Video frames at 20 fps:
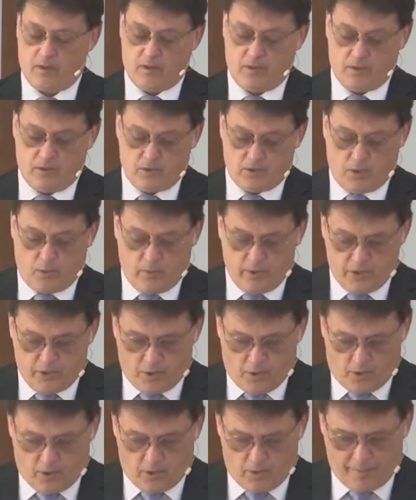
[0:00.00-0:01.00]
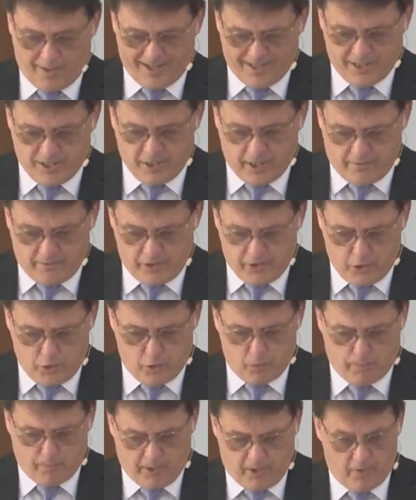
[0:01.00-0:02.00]
So he's talking about a seven
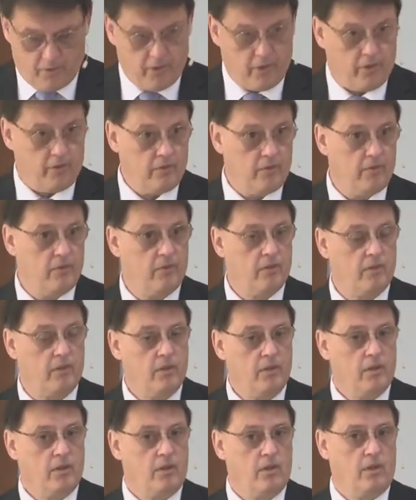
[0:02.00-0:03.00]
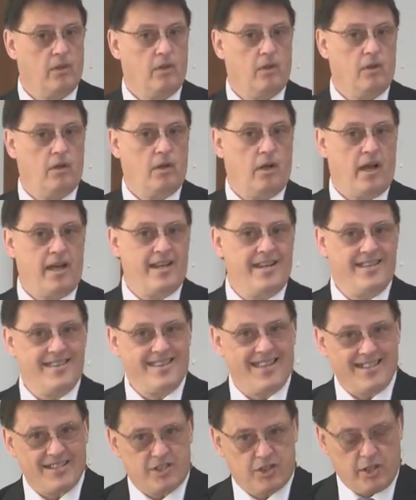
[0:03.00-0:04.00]
year period. And in
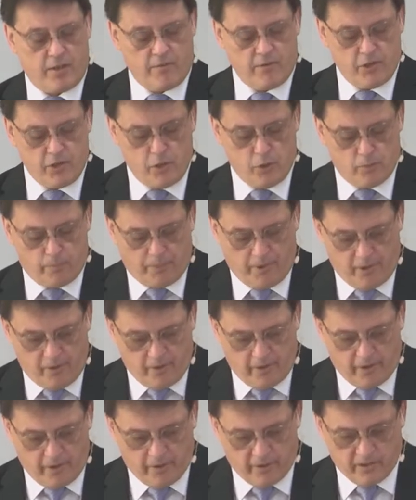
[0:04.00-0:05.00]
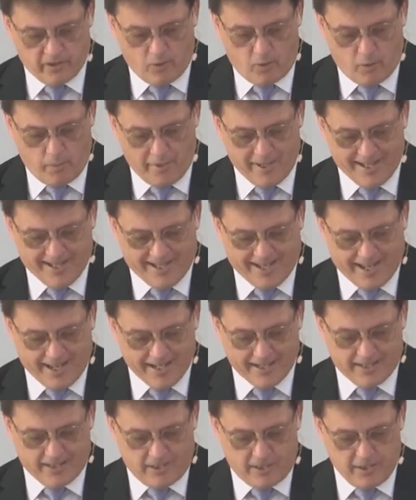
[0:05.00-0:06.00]
that seven year period are going to be
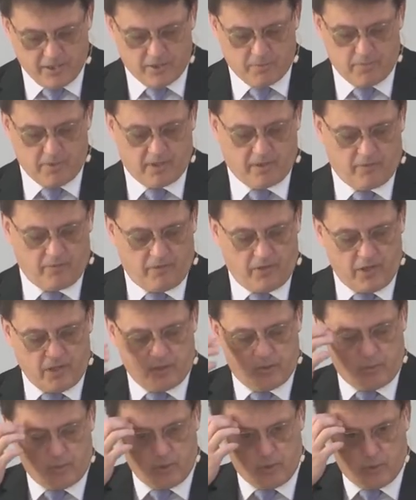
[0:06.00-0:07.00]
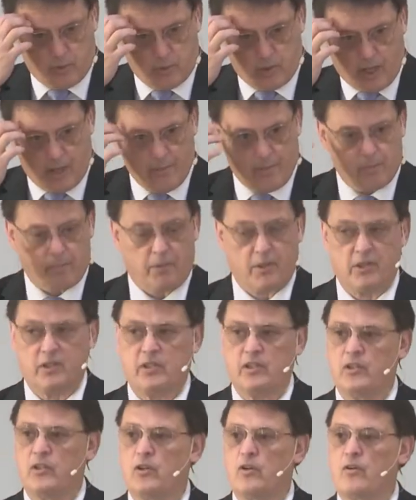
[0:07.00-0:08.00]
cataclysmic events which will come upon
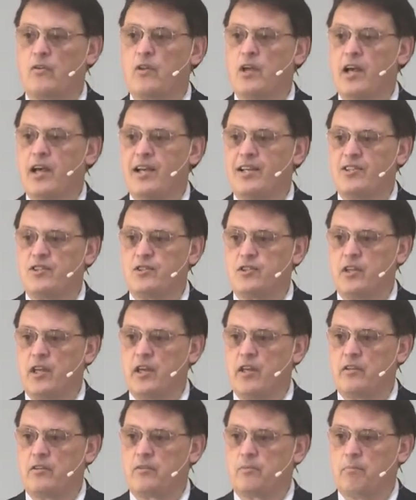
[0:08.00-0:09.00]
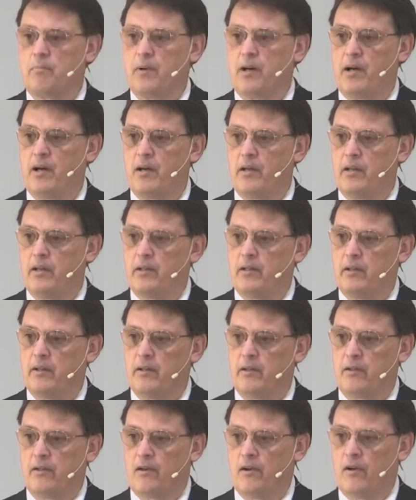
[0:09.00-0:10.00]
the earth sent by
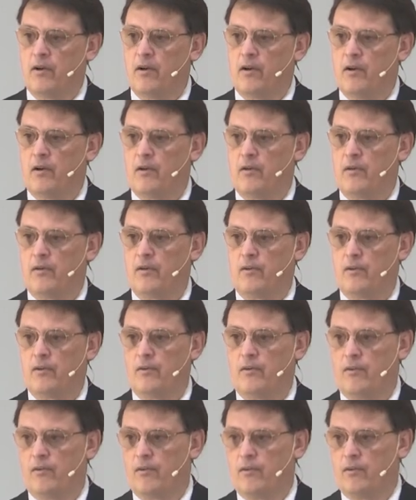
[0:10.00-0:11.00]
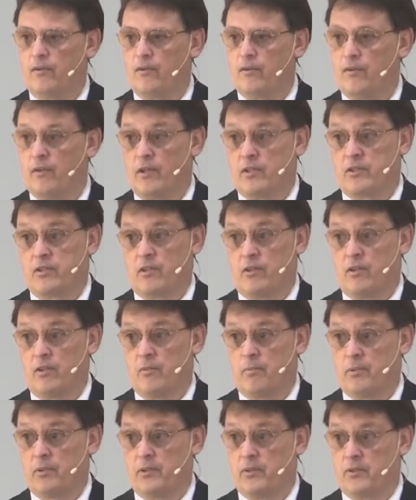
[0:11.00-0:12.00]
God. That's a
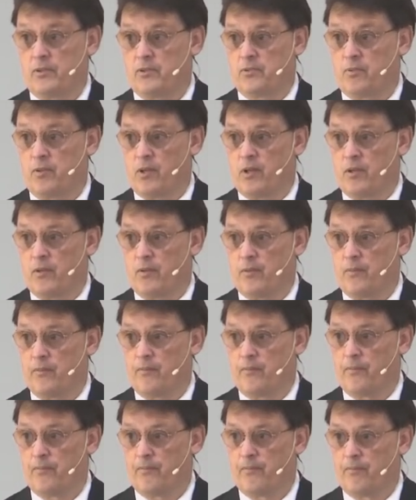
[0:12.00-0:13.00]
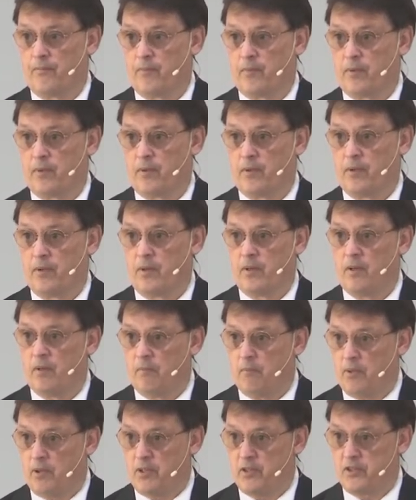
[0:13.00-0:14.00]
hard pill to swallow,
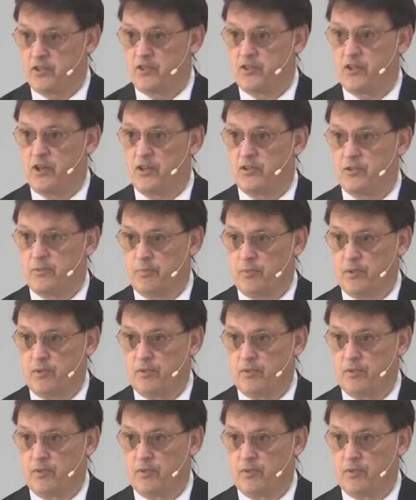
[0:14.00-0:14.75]
but it's judgment.